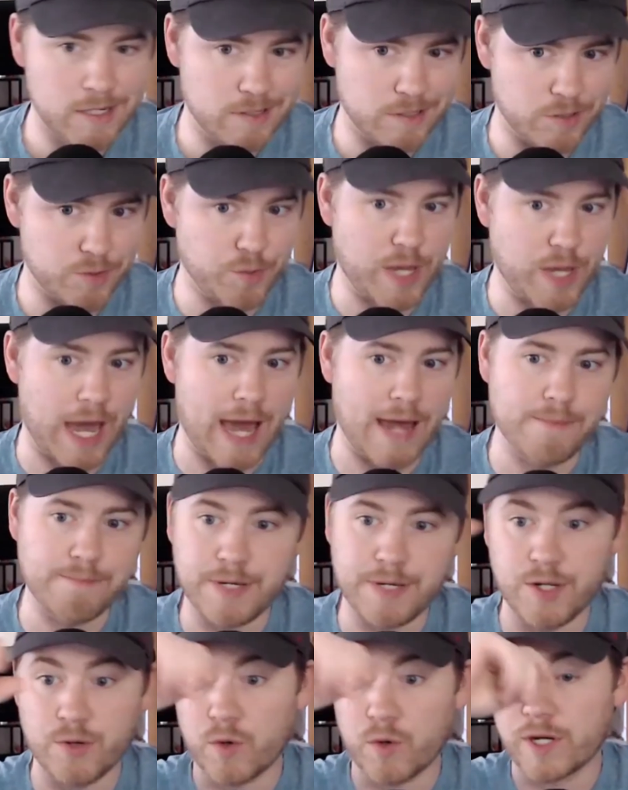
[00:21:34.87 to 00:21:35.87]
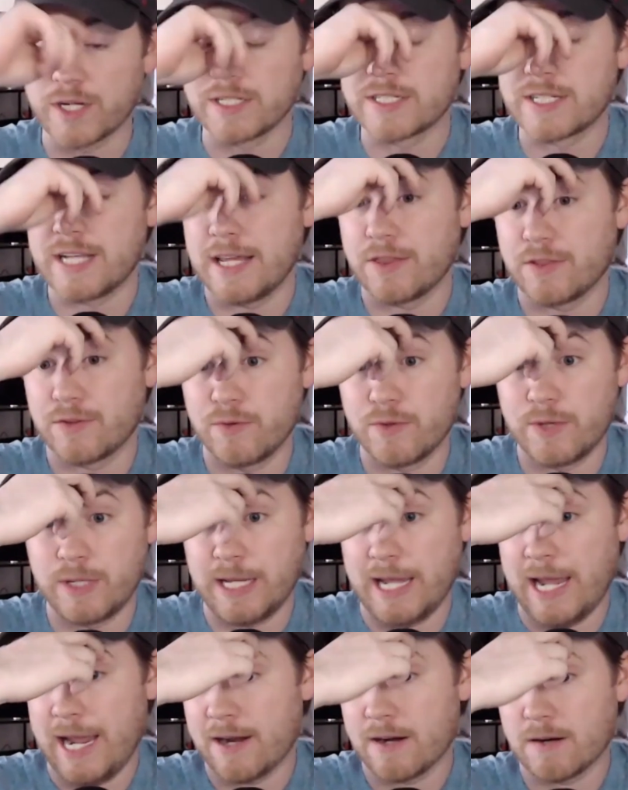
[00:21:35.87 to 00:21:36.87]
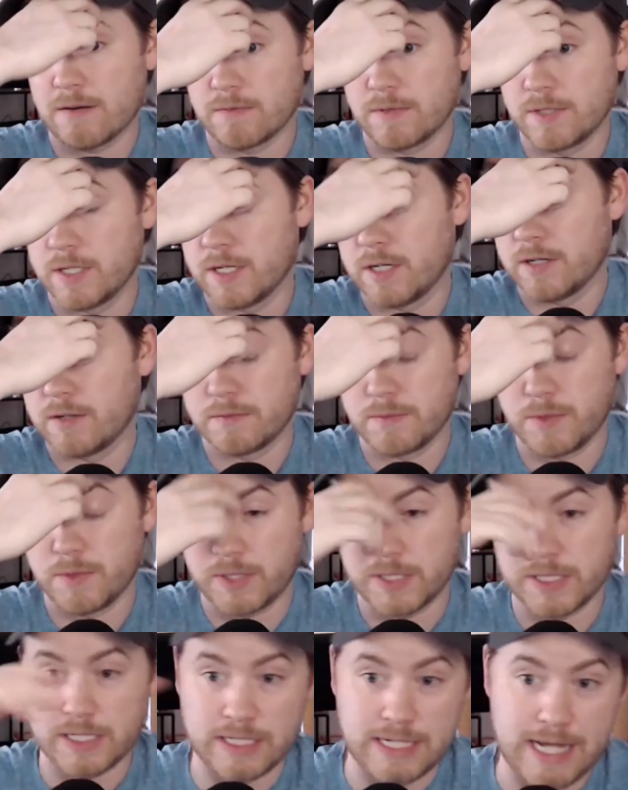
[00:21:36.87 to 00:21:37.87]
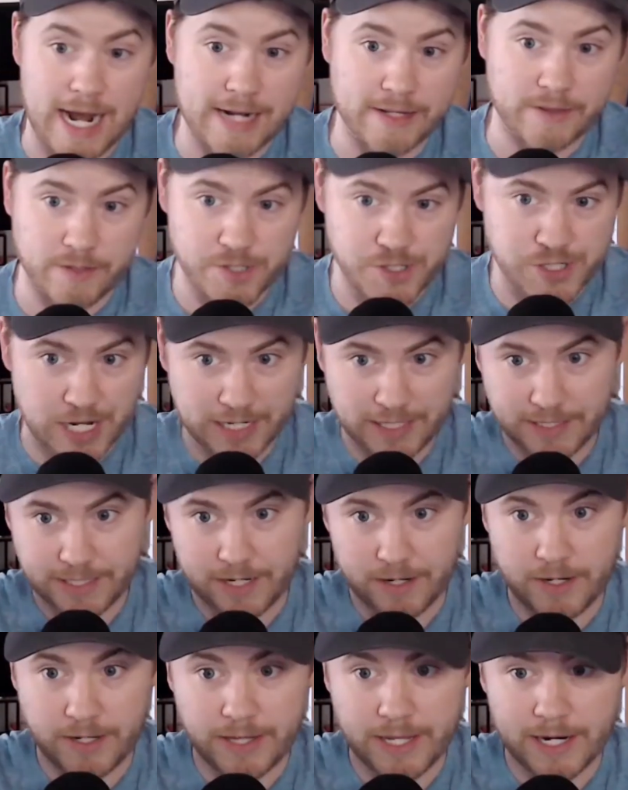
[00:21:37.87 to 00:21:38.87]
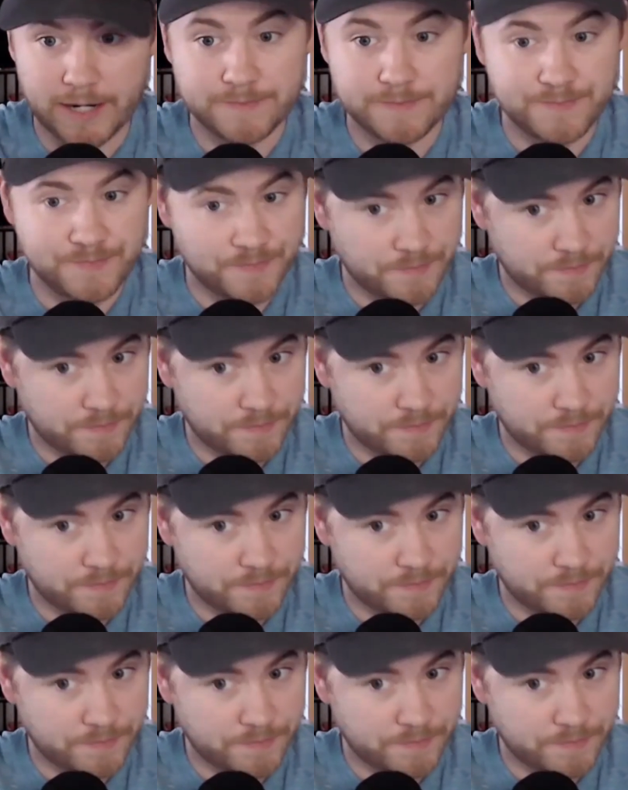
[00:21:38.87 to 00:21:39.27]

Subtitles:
You can beat Oregon State through the air. You can attack their secondary there.